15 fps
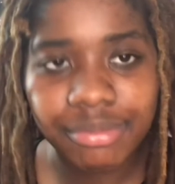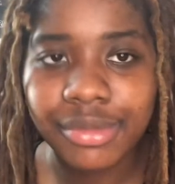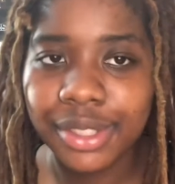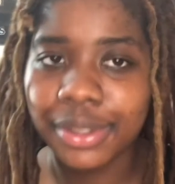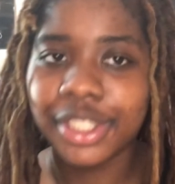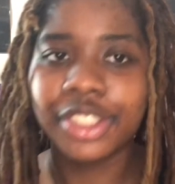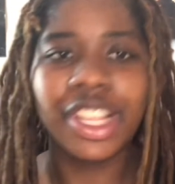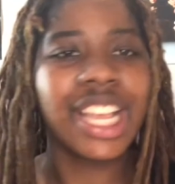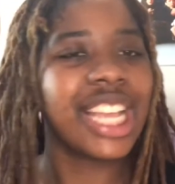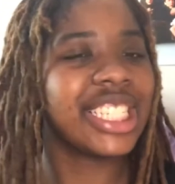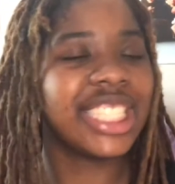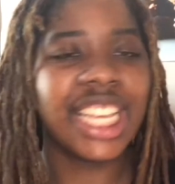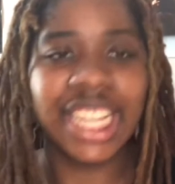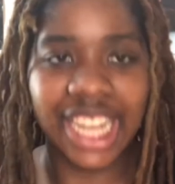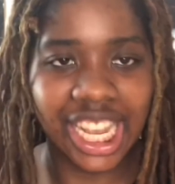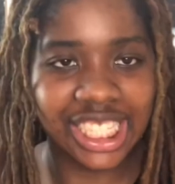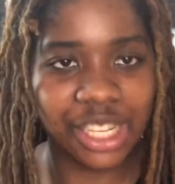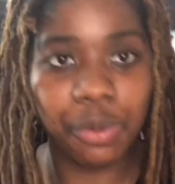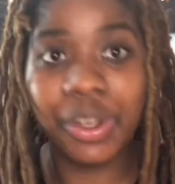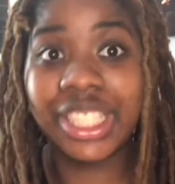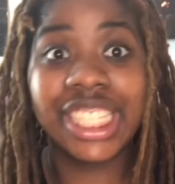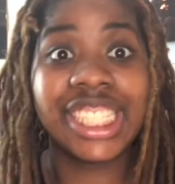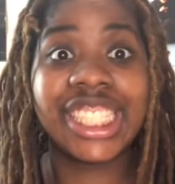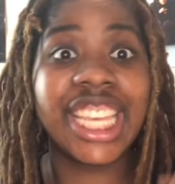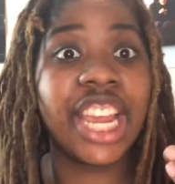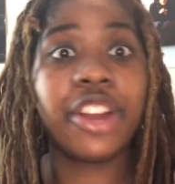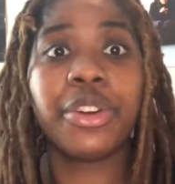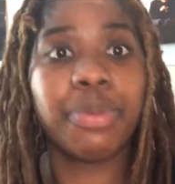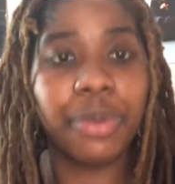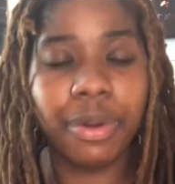So like I said, guys, it wasn't terrible.